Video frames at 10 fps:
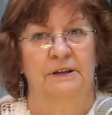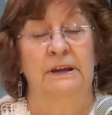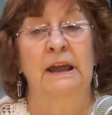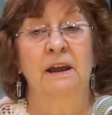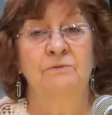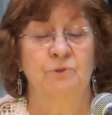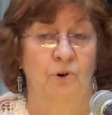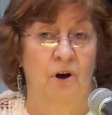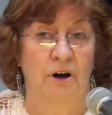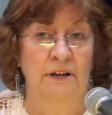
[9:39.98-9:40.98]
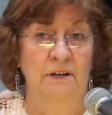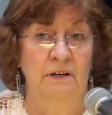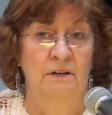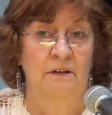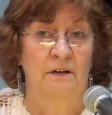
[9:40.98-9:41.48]
cave drawing
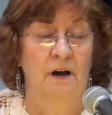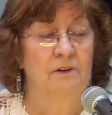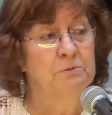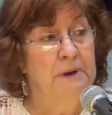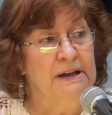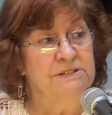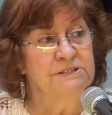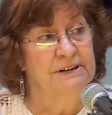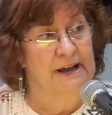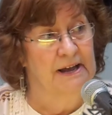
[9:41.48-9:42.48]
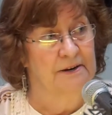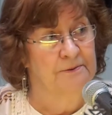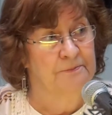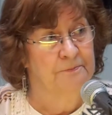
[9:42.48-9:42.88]
of a mastodon.